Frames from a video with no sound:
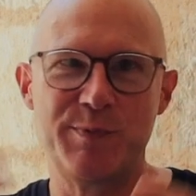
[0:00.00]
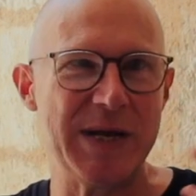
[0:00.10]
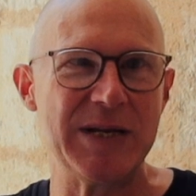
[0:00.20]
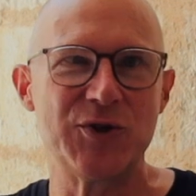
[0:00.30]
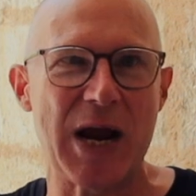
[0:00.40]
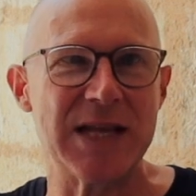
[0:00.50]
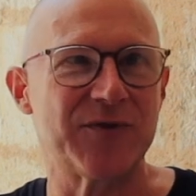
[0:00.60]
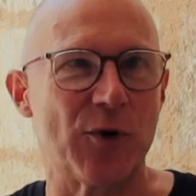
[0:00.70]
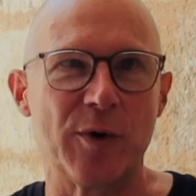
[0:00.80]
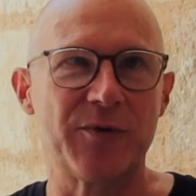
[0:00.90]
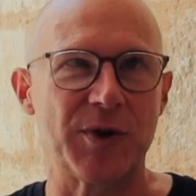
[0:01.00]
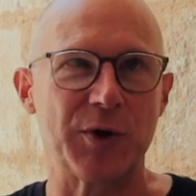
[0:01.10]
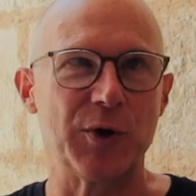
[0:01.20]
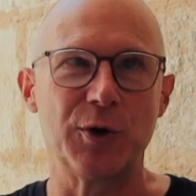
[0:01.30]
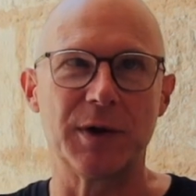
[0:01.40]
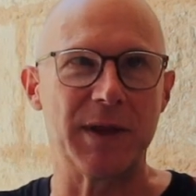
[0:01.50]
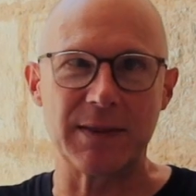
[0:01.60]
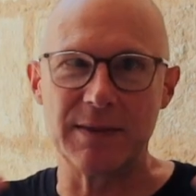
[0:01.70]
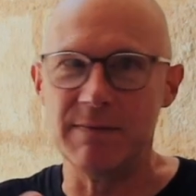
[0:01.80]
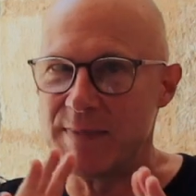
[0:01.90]
being transformed for the good,
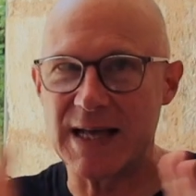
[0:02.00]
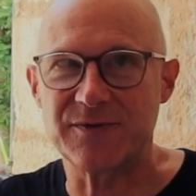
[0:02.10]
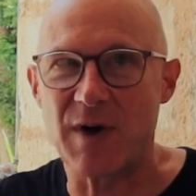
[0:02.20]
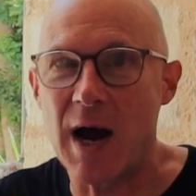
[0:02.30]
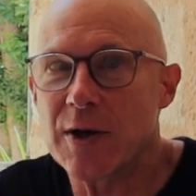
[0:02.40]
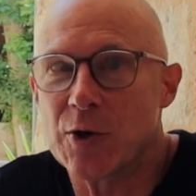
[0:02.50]
that's fine.